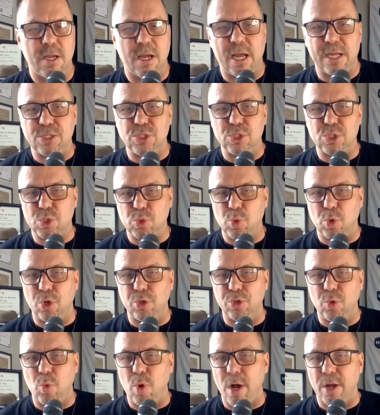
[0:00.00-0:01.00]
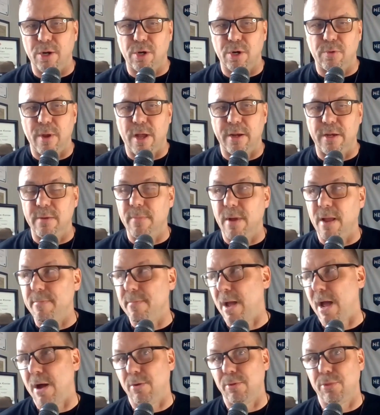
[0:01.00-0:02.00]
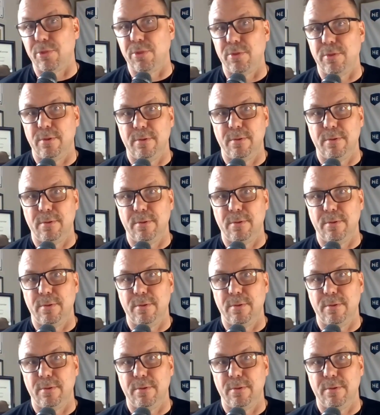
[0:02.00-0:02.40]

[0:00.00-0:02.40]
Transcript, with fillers: I just swirled the water around in my mouth,